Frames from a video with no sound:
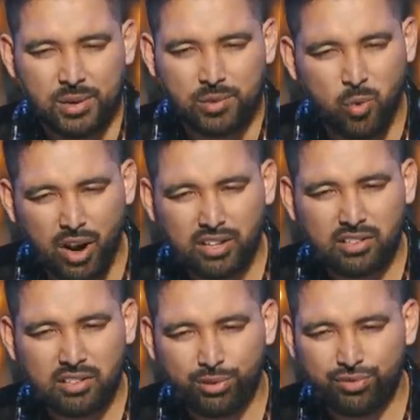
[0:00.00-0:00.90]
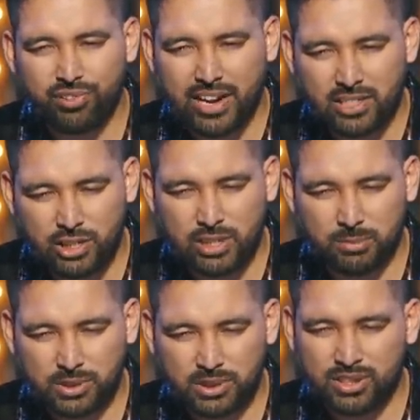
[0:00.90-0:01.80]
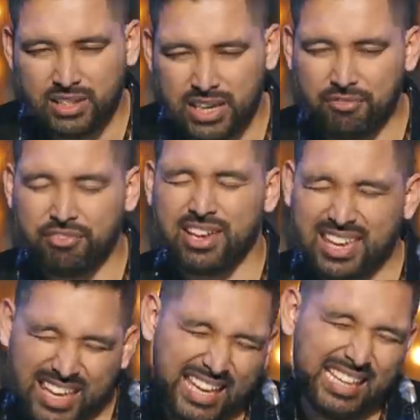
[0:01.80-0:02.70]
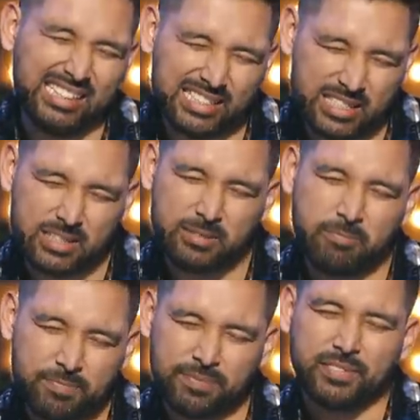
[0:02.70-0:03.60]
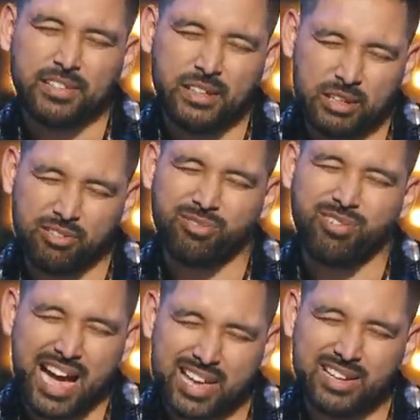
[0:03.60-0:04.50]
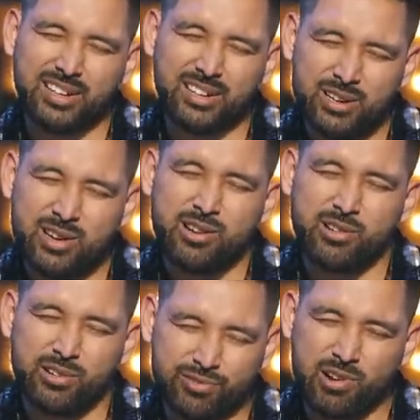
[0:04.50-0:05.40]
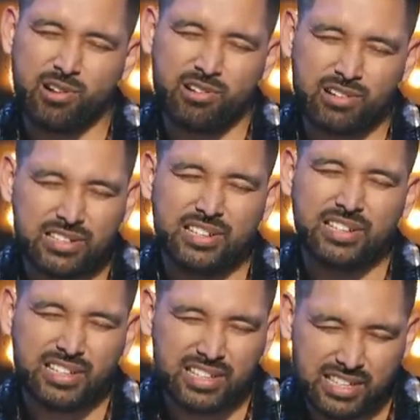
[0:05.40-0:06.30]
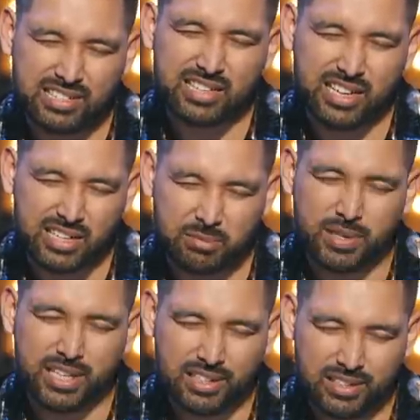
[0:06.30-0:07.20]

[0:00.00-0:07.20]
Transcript: What friendships have killed the fire of God inside me?